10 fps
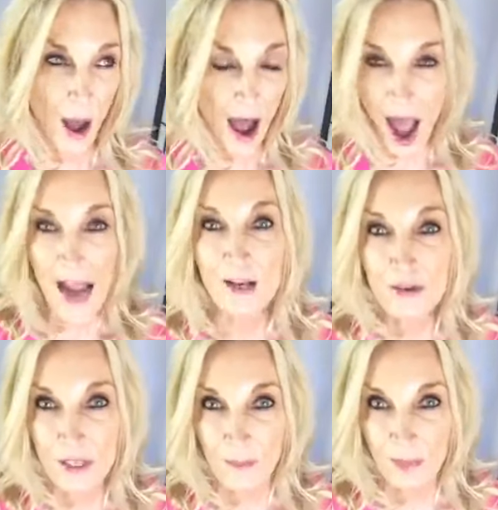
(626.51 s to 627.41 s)
Uh, I
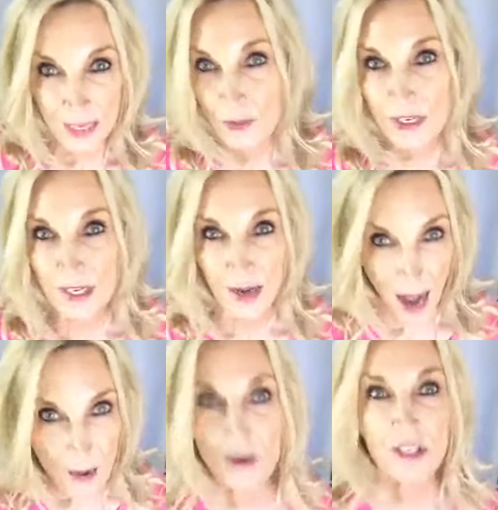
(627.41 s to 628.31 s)
use them. That's why I said
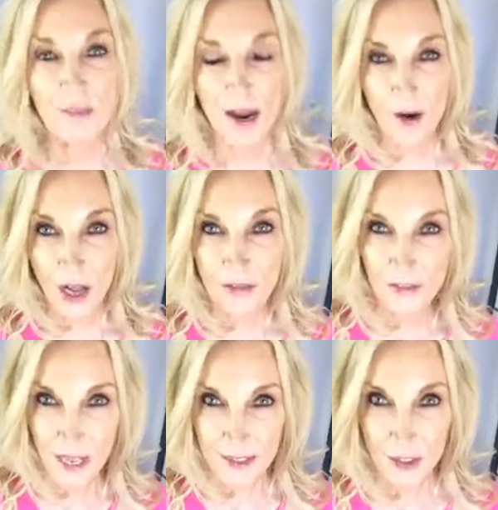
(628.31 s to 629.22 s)
I went to my
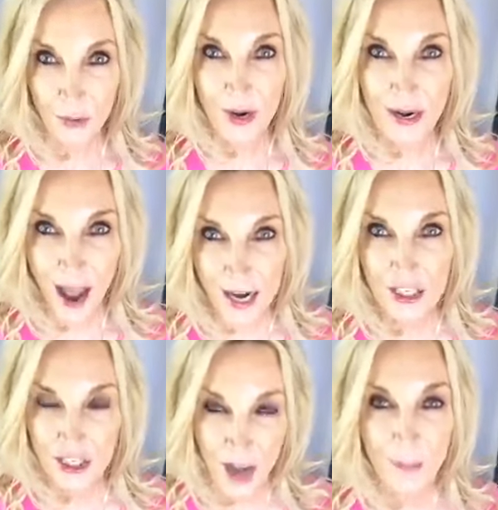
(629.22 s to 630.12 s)
online store and I
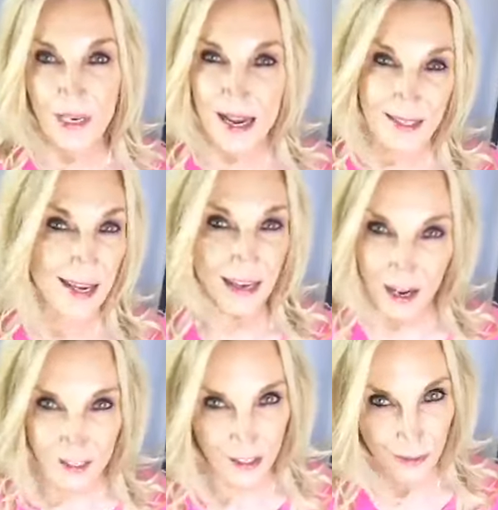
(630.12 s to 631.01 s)
shopped as a
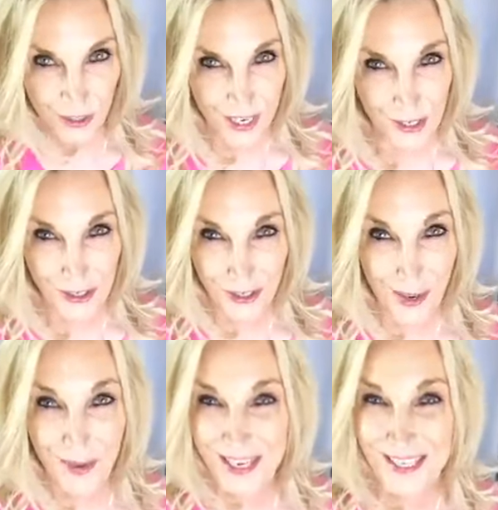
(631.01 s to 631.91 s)
customer yesterday,
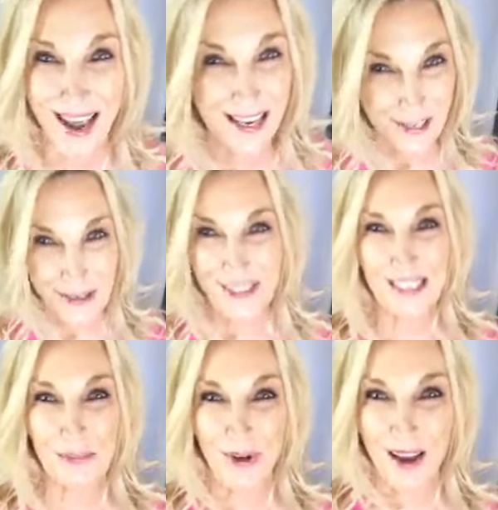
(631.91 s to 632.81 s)
because I used
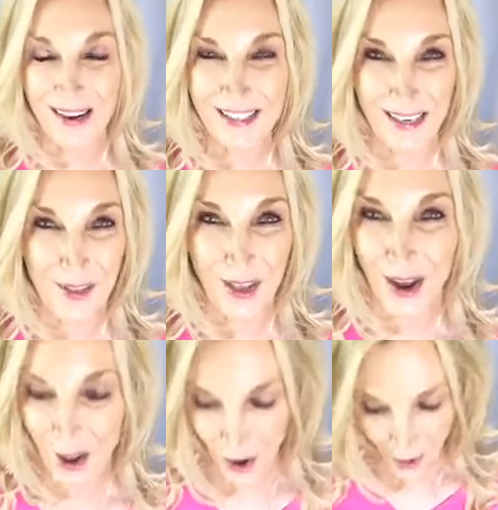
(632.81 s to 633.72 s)
these products and I
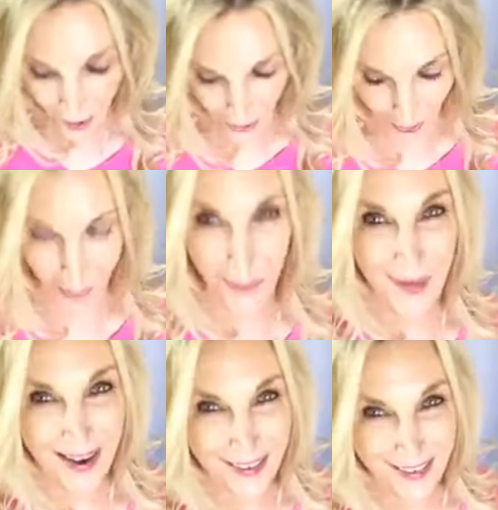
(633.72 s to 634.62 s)
thought, oh
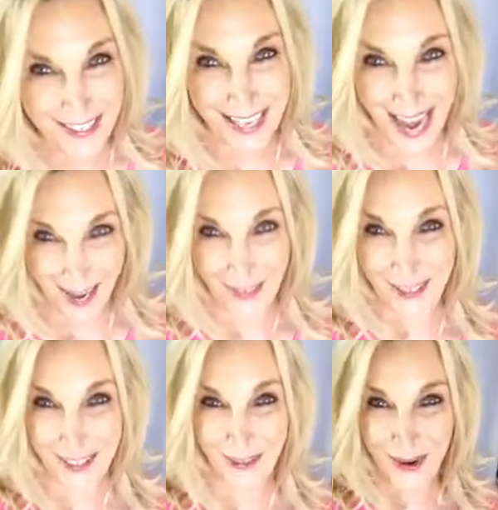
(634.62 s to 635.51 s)
my goodness, and they're
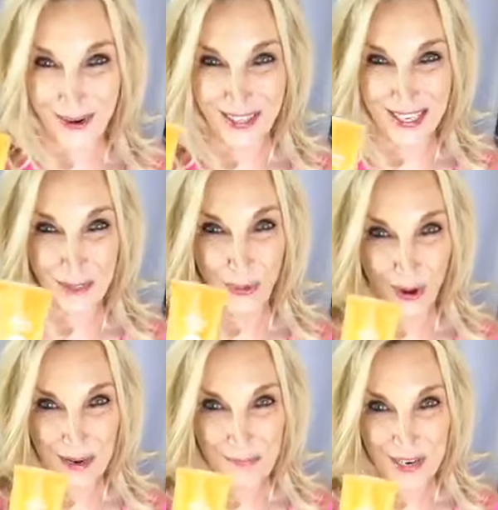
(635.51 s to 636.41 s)
going to throw in this
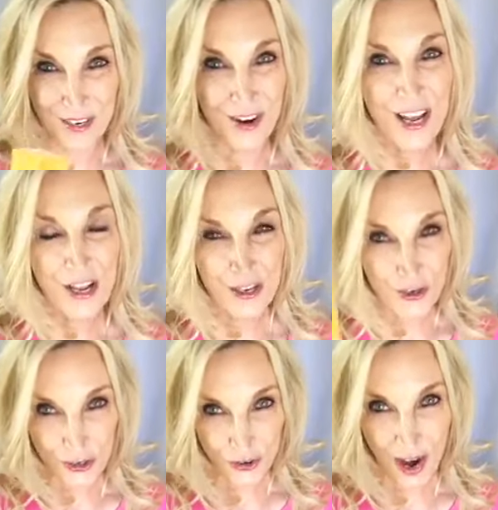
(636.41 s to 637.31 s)
warming peel.
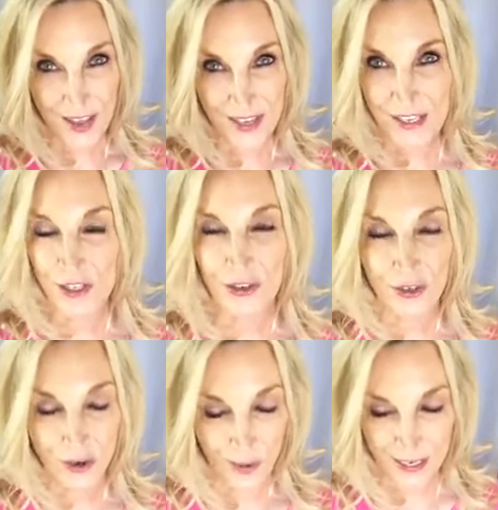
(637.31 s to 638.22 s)
You try this, you're
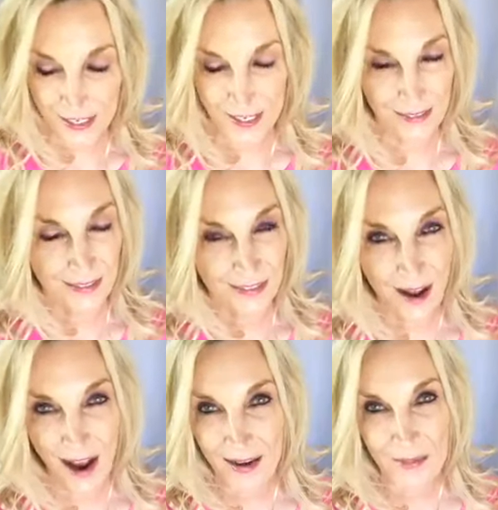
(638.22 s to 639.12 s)
going to say, Linda,
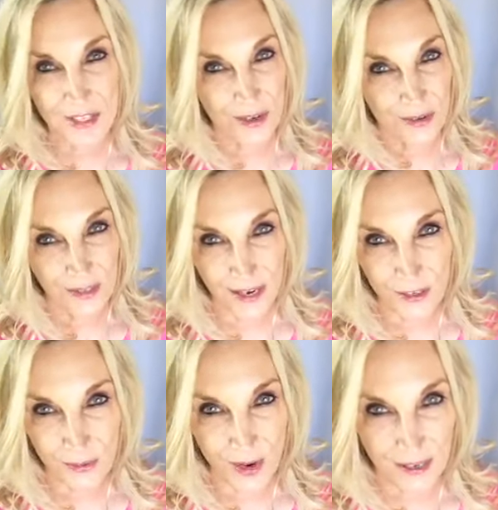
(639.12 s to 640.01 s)
I am so
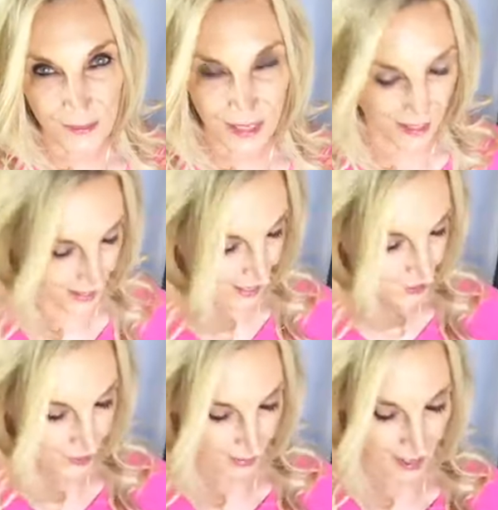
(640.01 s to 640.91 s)
glad you recommended that
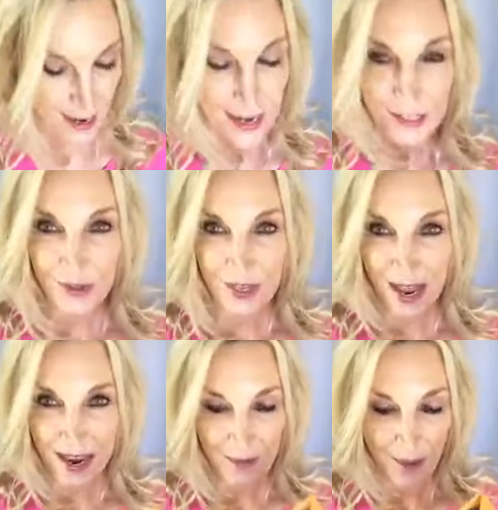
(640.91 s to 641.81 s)
to me. So
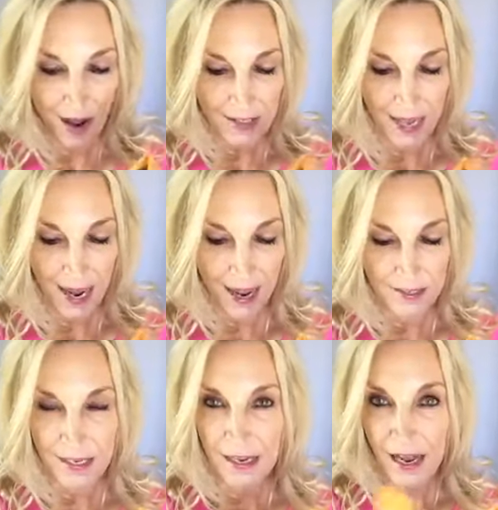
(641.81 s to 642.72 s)
the A box
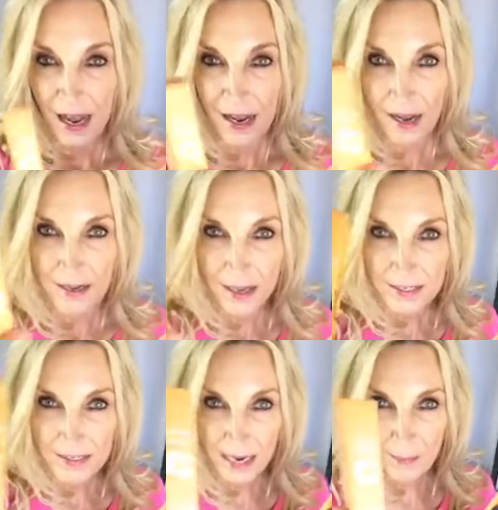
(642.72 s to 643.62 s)
has uh, a
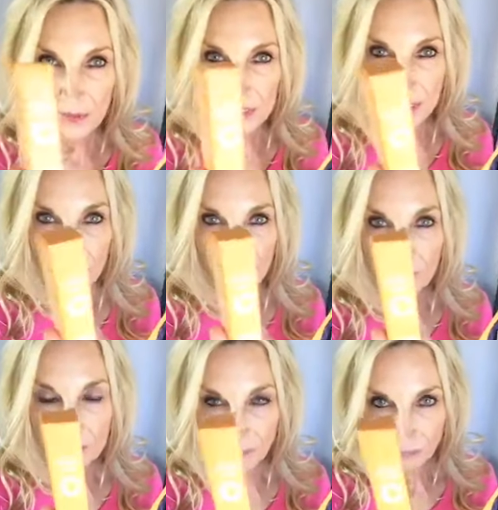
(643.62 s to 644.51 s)
sample serum,
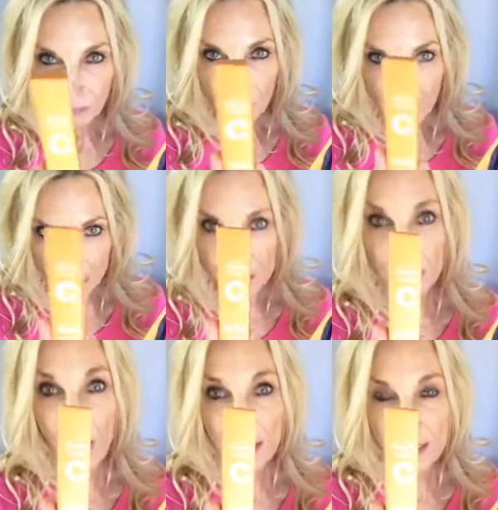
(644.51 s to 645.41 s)
a
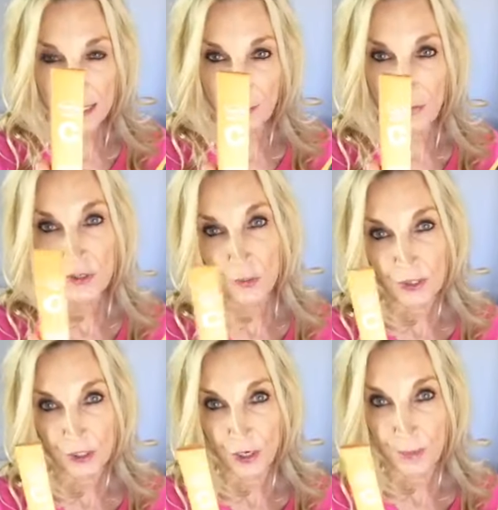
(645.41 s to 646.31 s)
deluxe sample. So
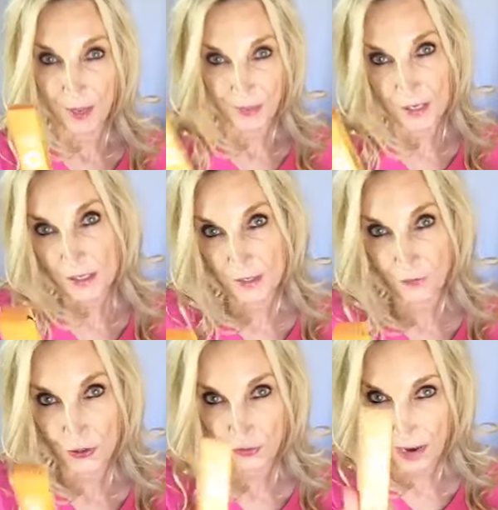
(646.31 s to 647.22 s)
what's good about this is
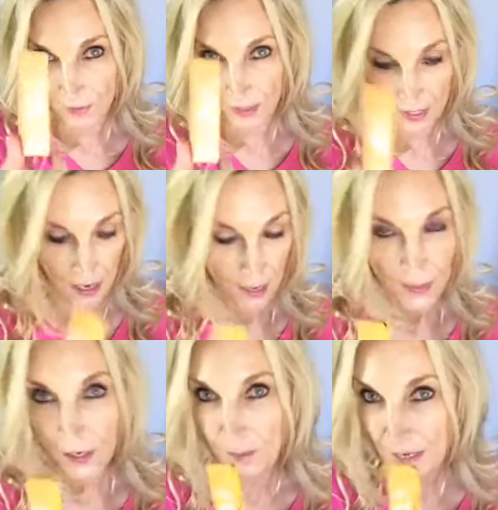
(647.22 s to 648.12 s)
if you're traveling,
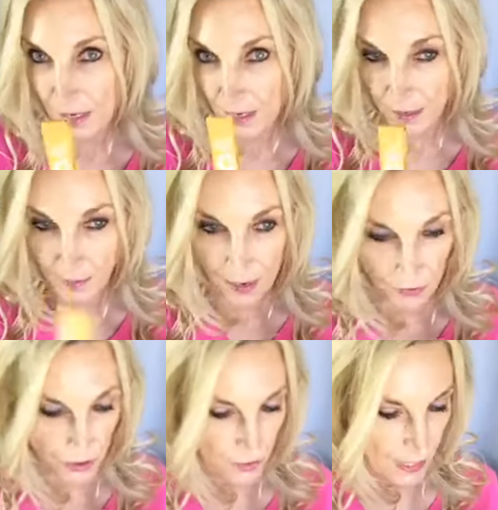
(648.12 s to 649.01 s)
that'll be an
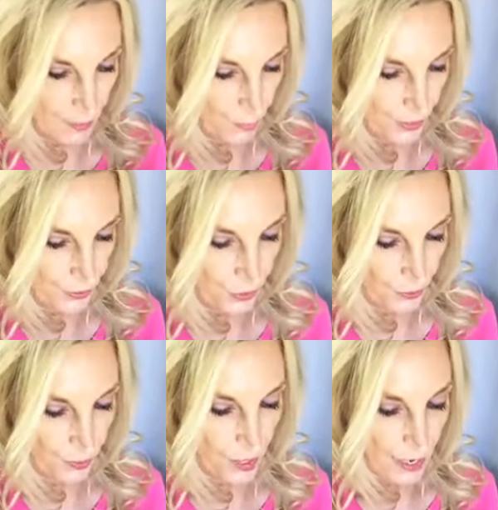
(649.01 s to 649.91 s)
amount to take with you.